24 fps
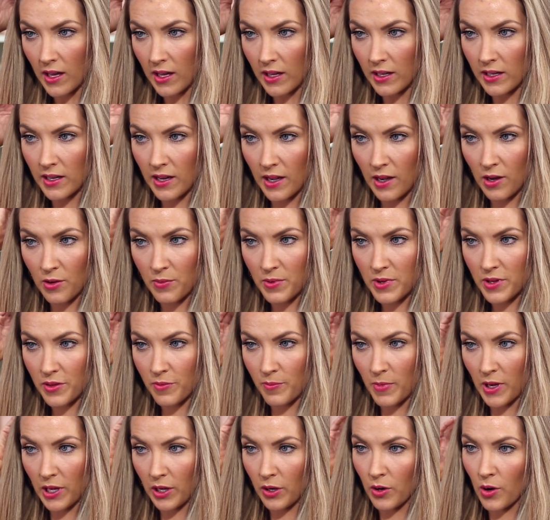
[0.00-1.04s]
And now
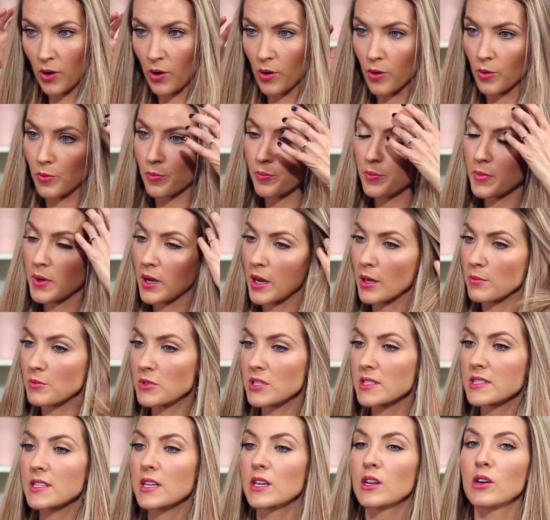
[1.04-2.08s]
with my comb, I'm
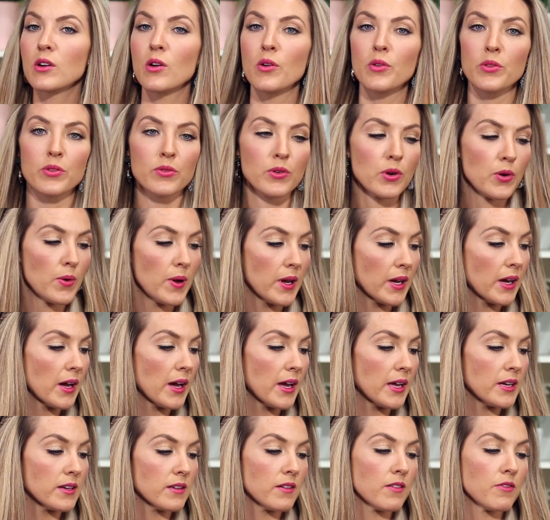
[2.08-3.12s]
just gonna go through and
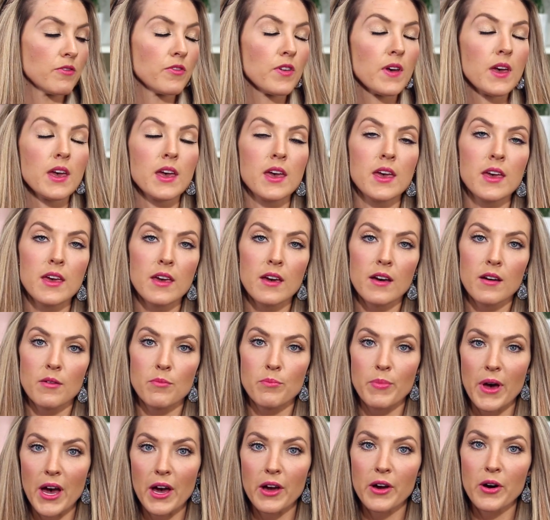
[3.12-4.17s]
kind of
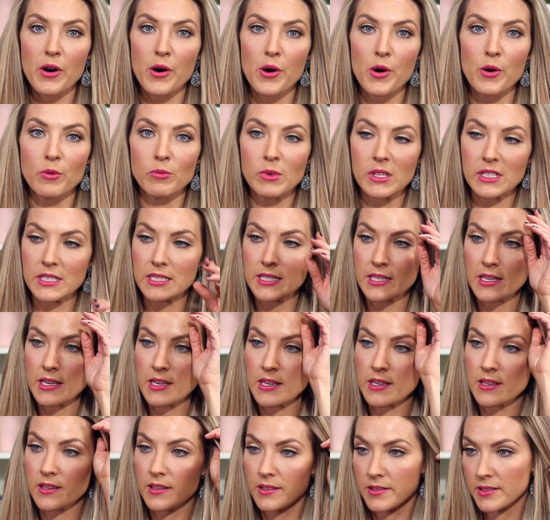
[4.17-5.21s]
back comb and
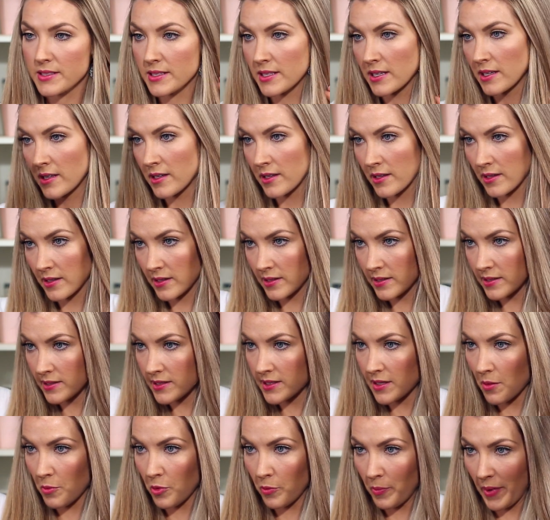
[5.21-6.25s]
tease
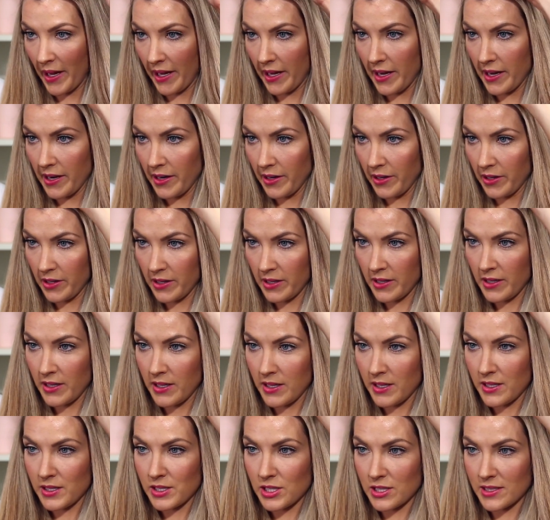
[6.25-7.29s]
some of my hair
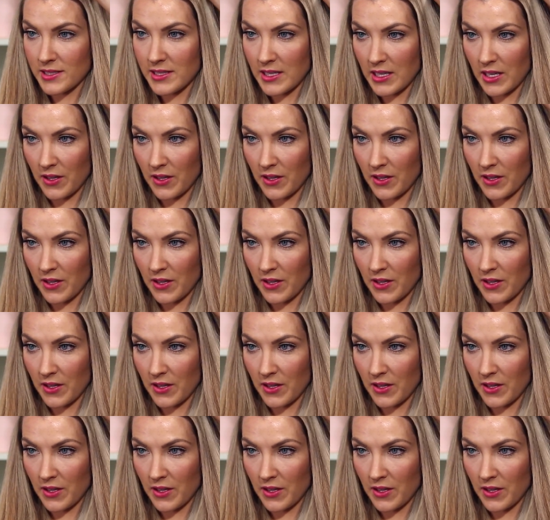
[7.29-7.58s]
just